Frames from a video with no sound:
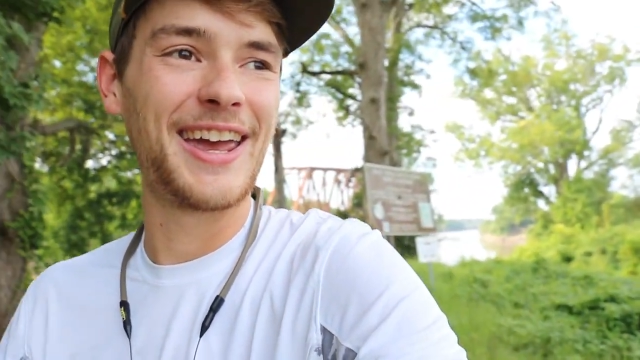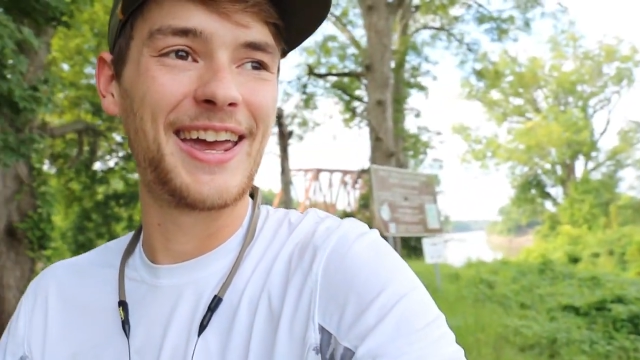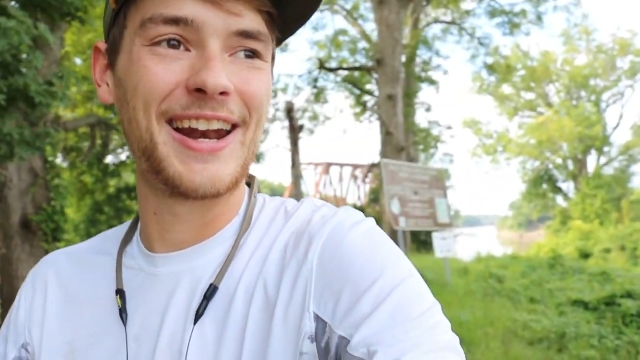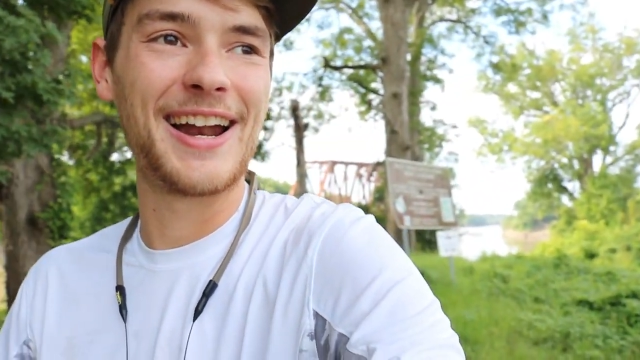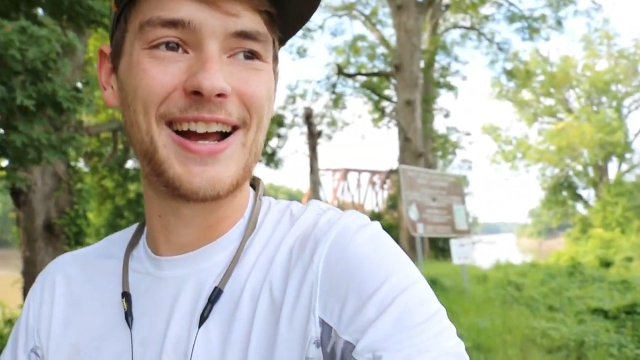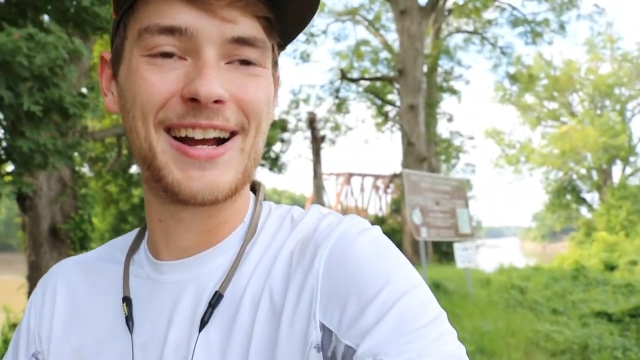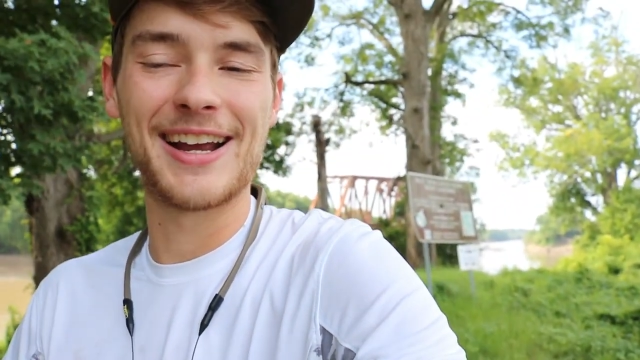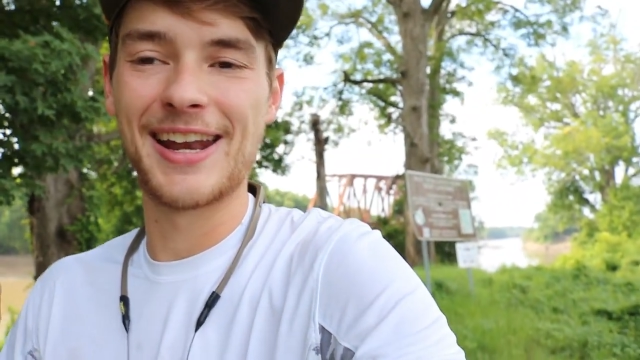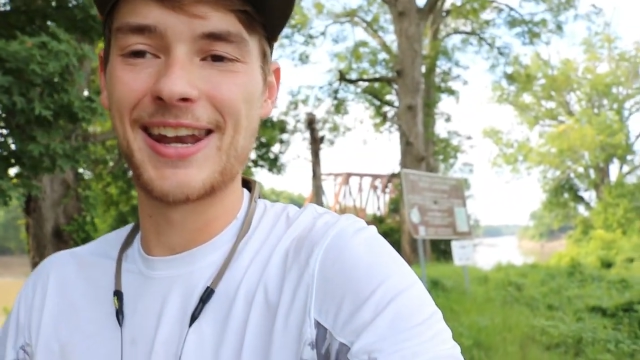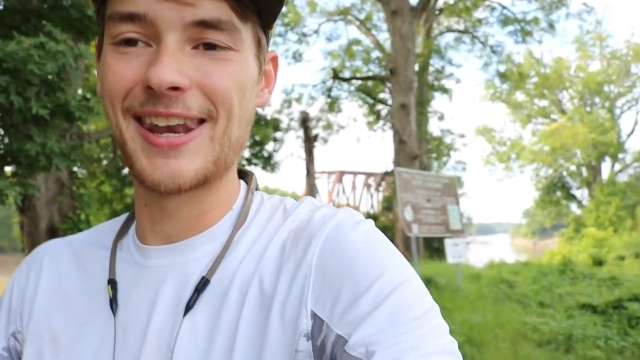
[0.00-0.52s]
and
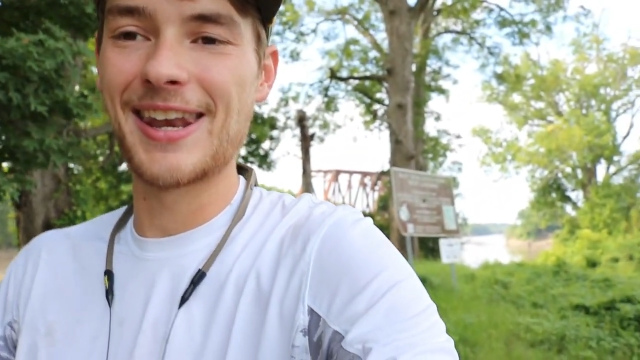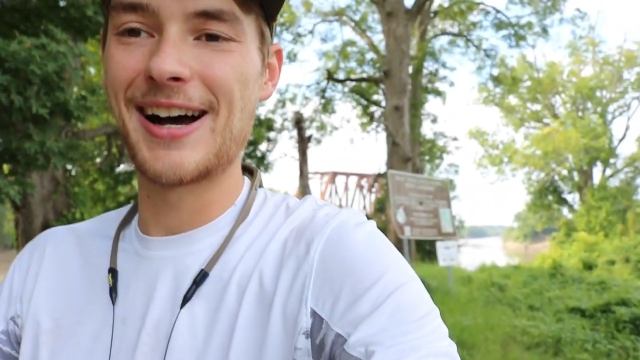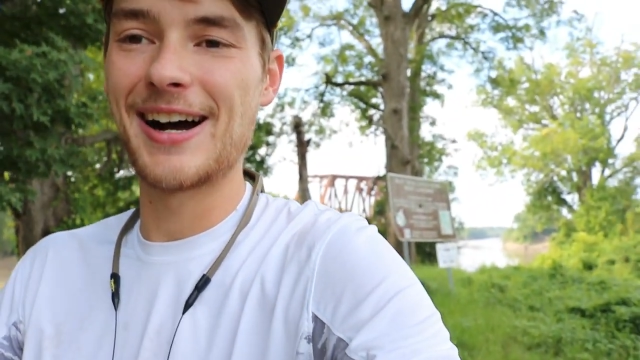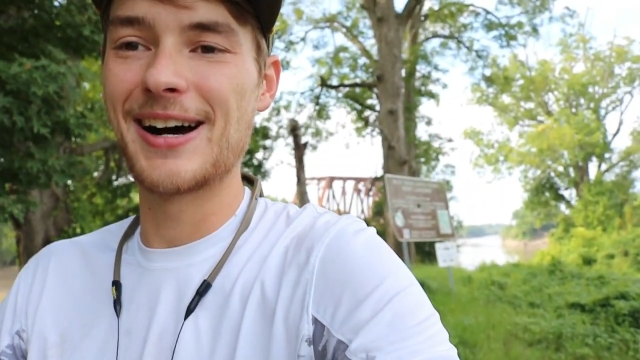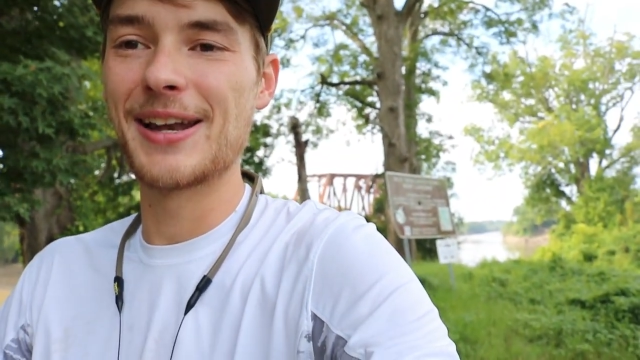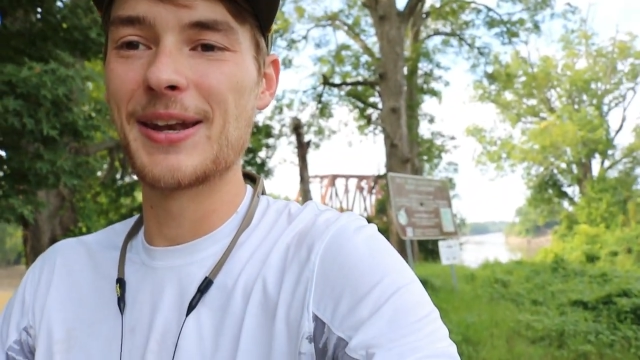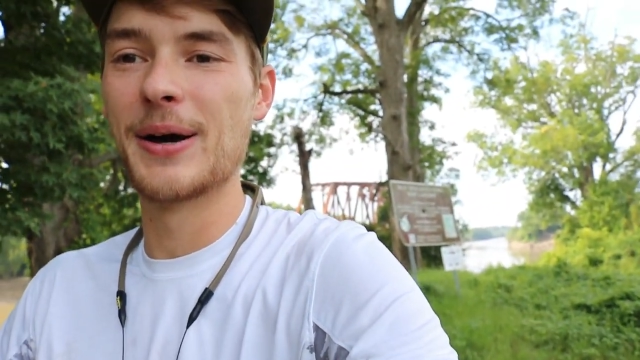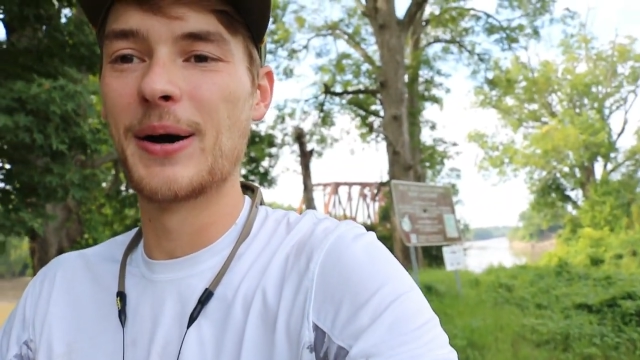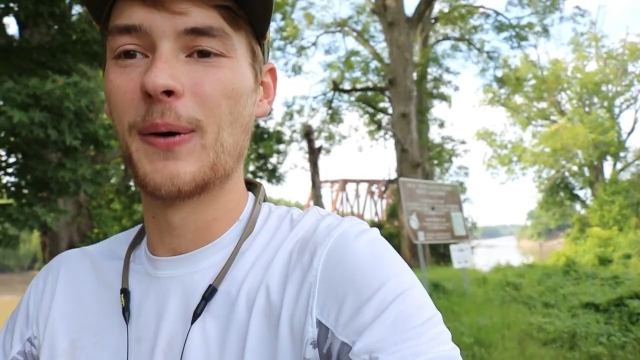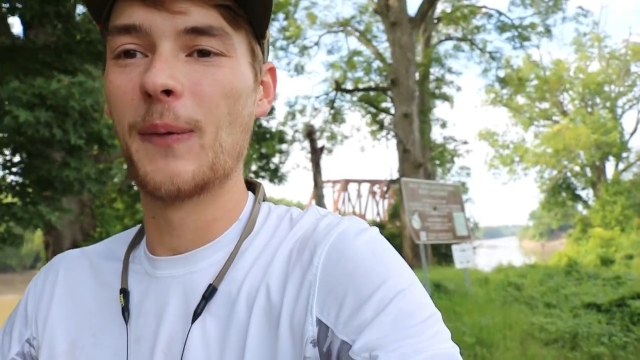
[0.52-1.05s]
I
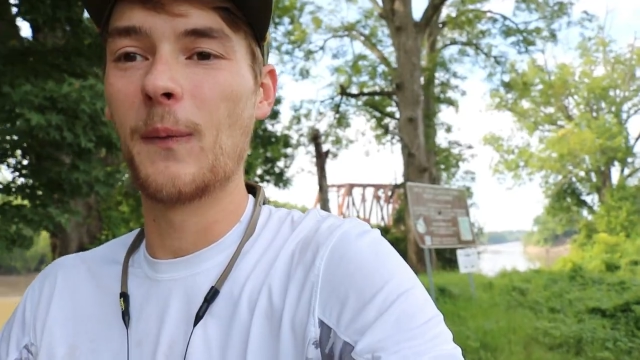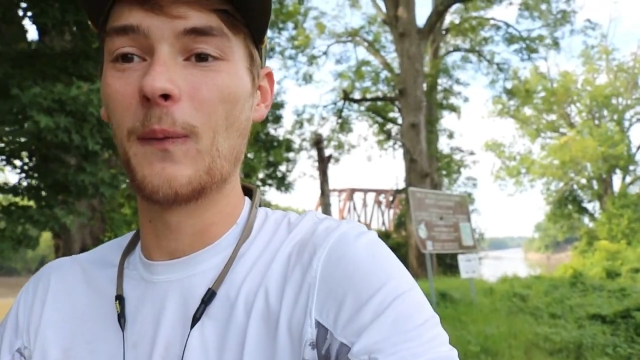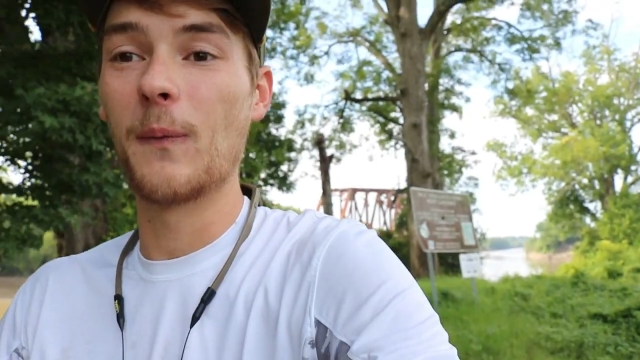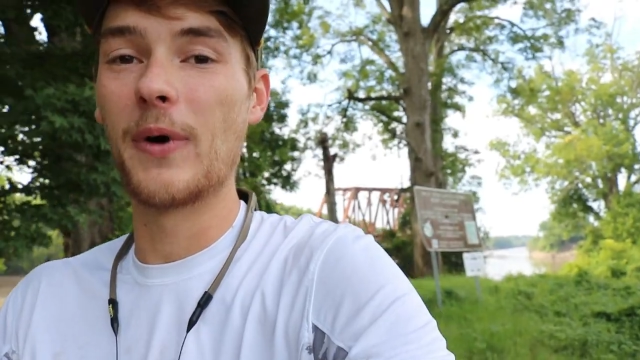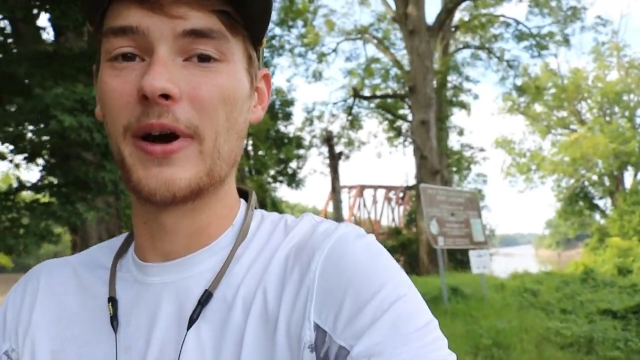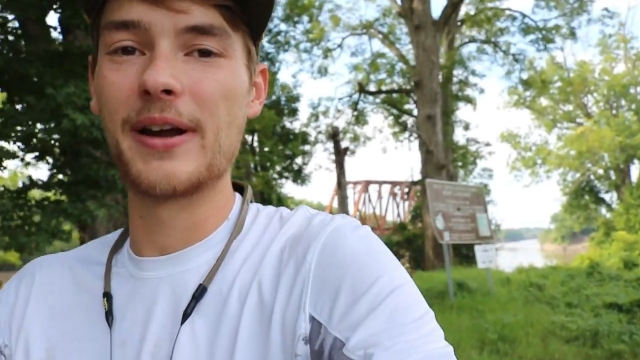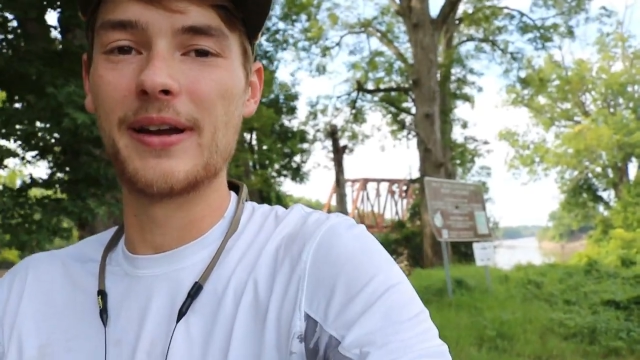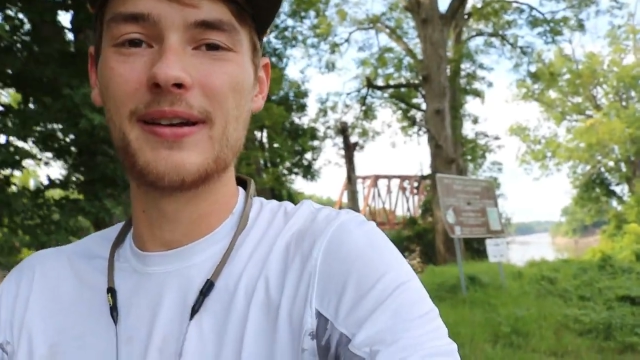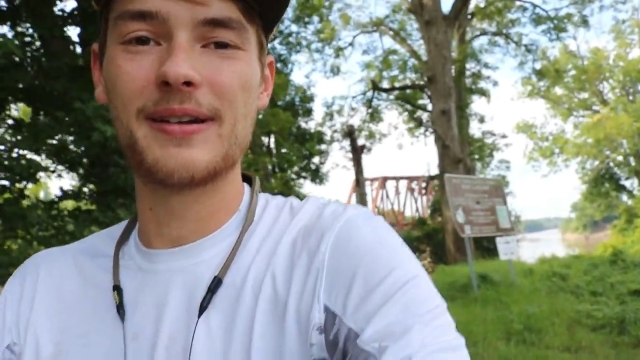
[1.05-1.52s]
cannot wait.